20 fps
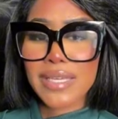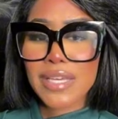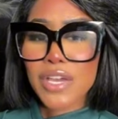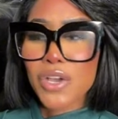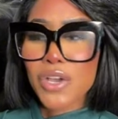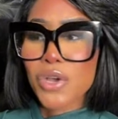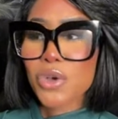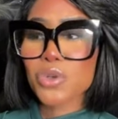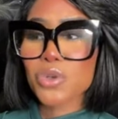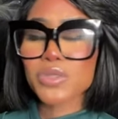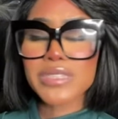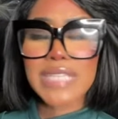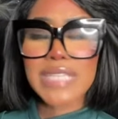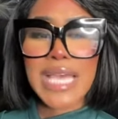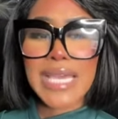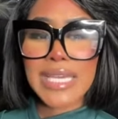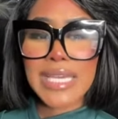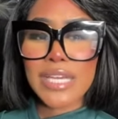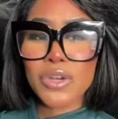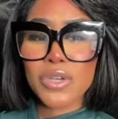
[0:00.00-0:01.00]
Who's
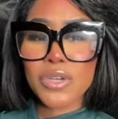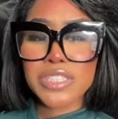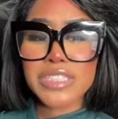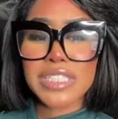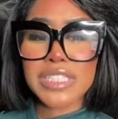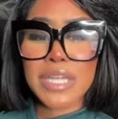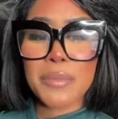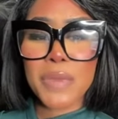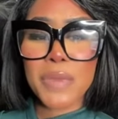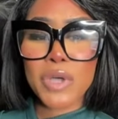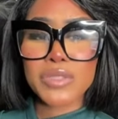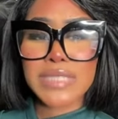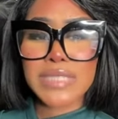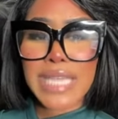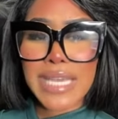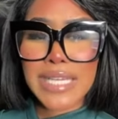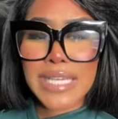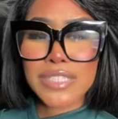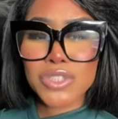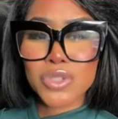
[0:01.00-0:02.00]
hanging on to the
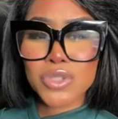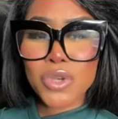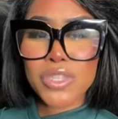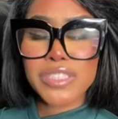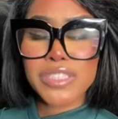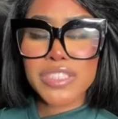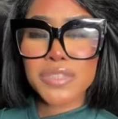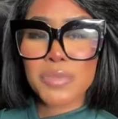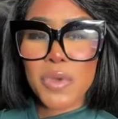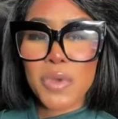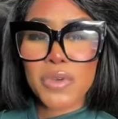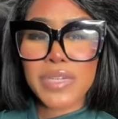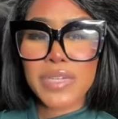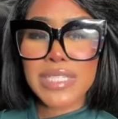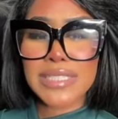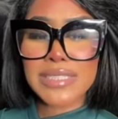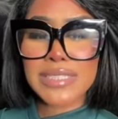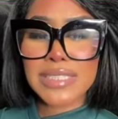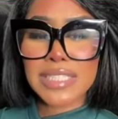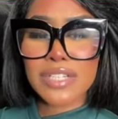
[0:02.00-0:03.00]
bodega door and smoking a
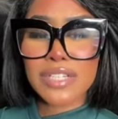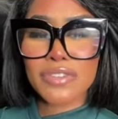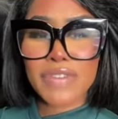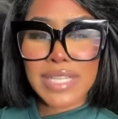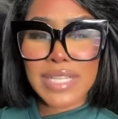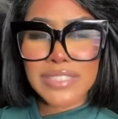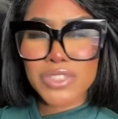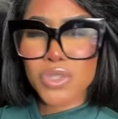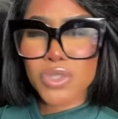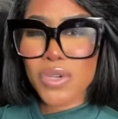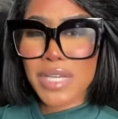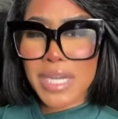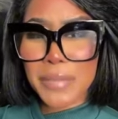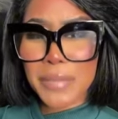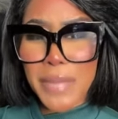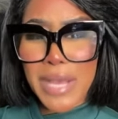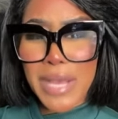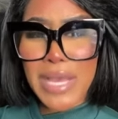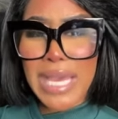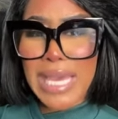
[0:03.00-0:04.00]
cigarette talking
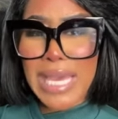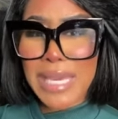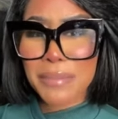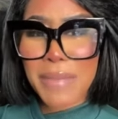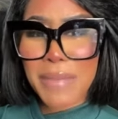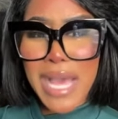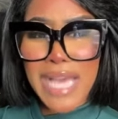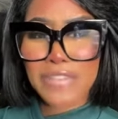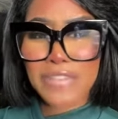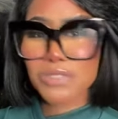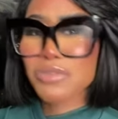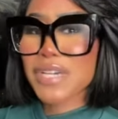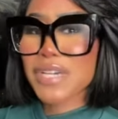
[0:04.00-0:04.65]
about, hey, ma, you could